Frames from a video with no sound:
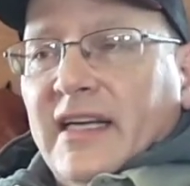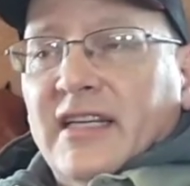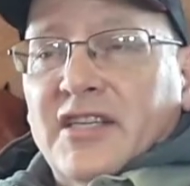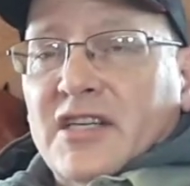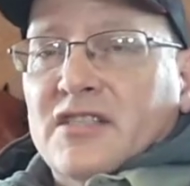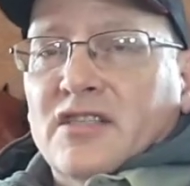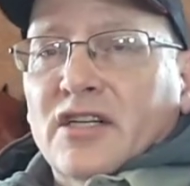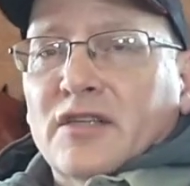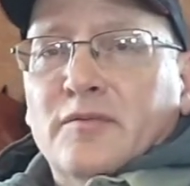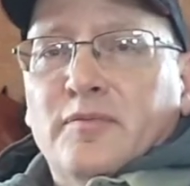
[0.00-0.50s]
he
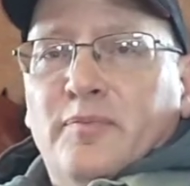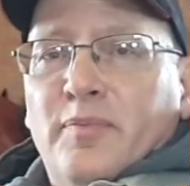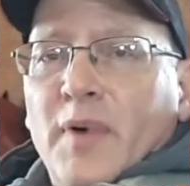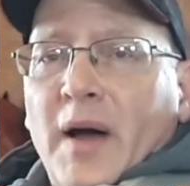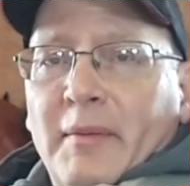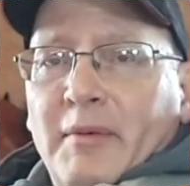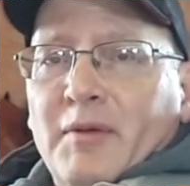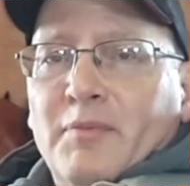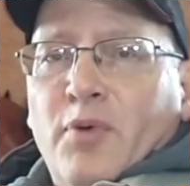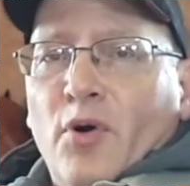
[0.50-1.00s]
just looked,
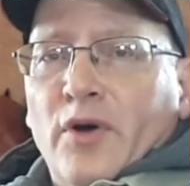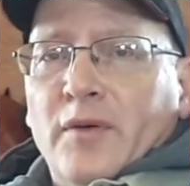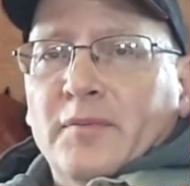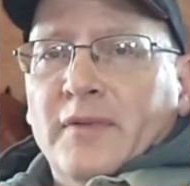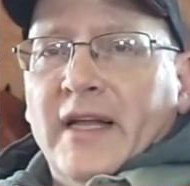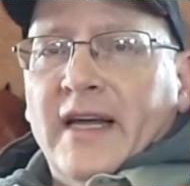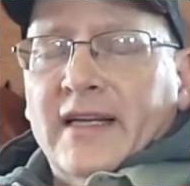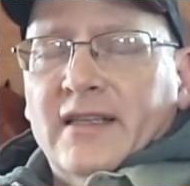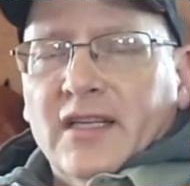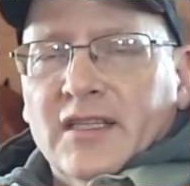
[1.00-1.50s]
point
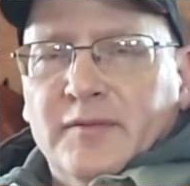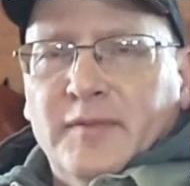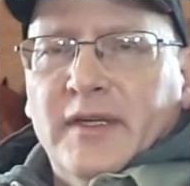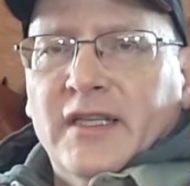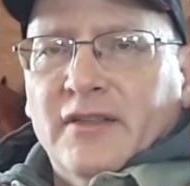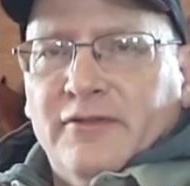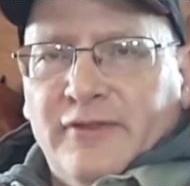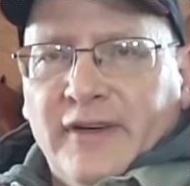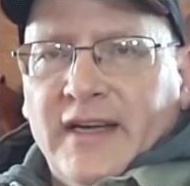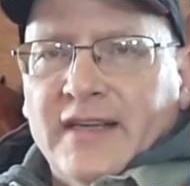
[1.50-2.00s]
blank, looked me
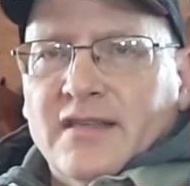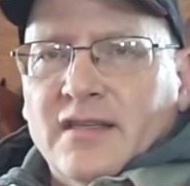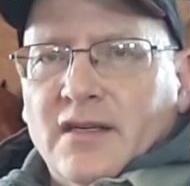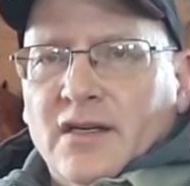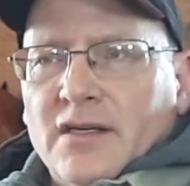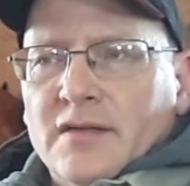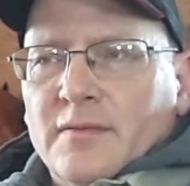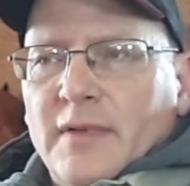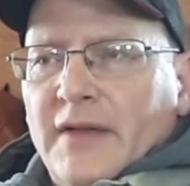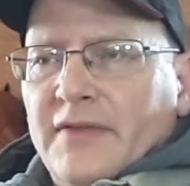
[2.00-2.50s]
in the face and
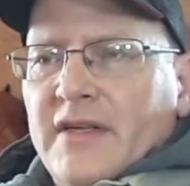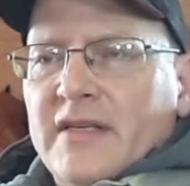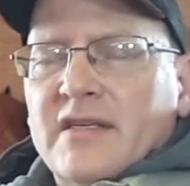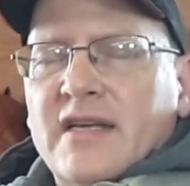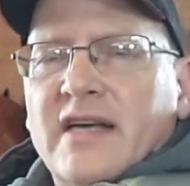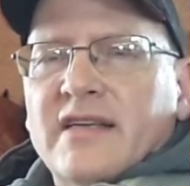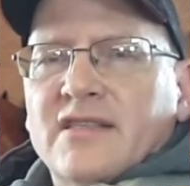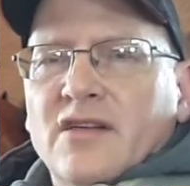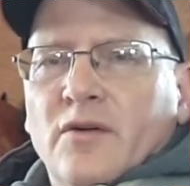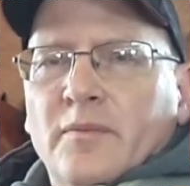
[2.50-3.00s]
goes, man, these
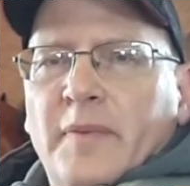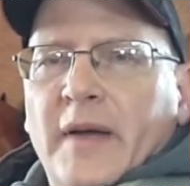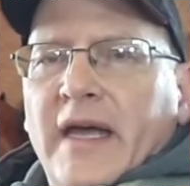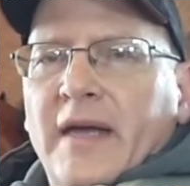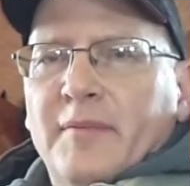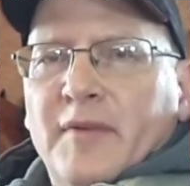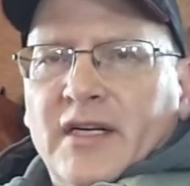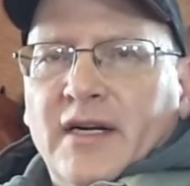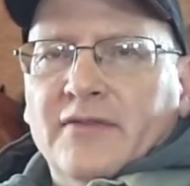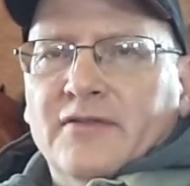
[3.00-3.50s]
guys don't
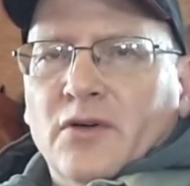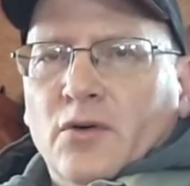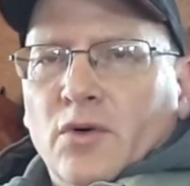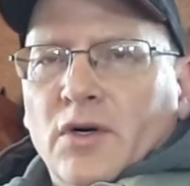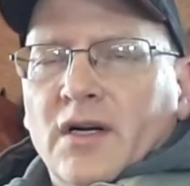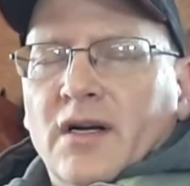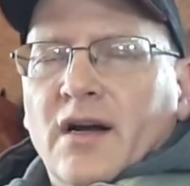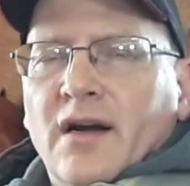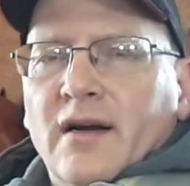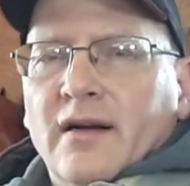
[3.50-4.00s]
pay me enough to
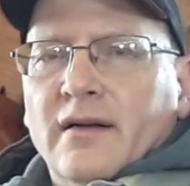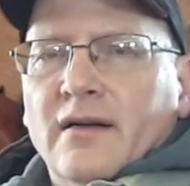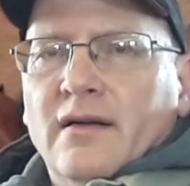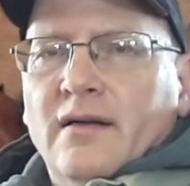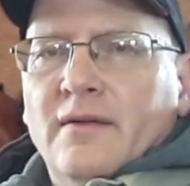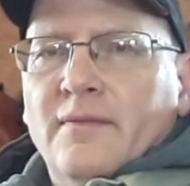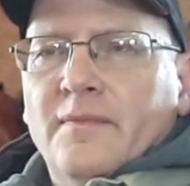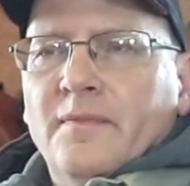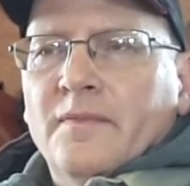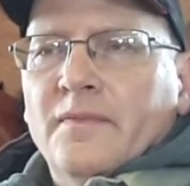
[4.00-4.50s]
work hard.
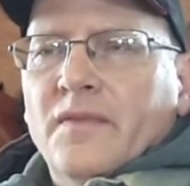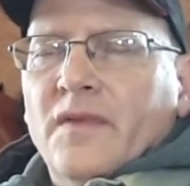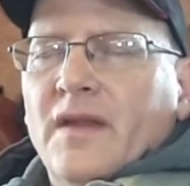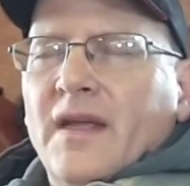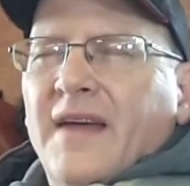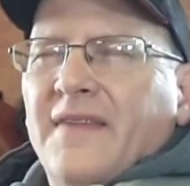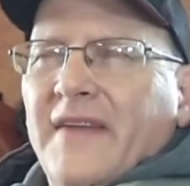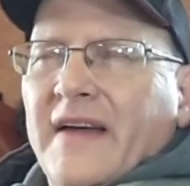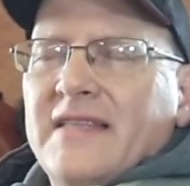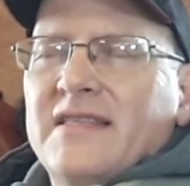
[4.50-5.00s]

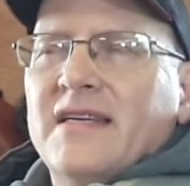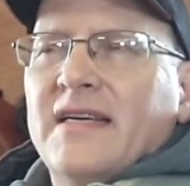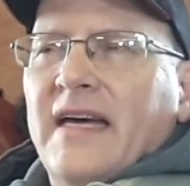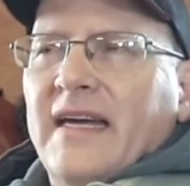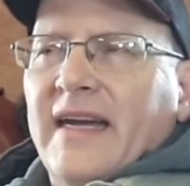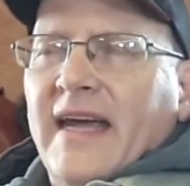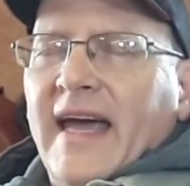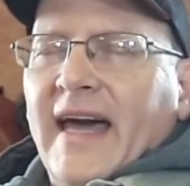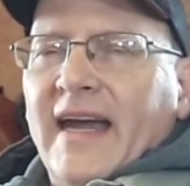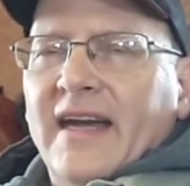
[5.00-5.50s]
And that's the
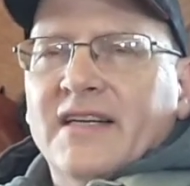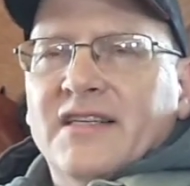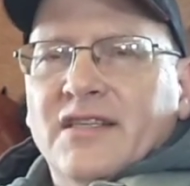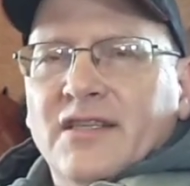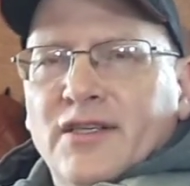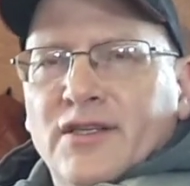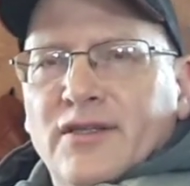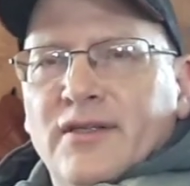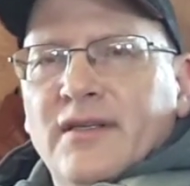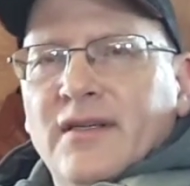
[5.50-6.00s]
kind of
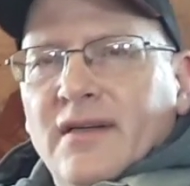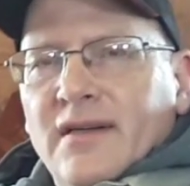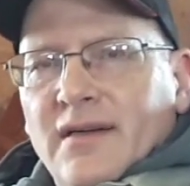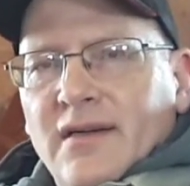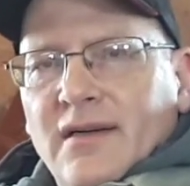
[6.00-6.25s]
attitude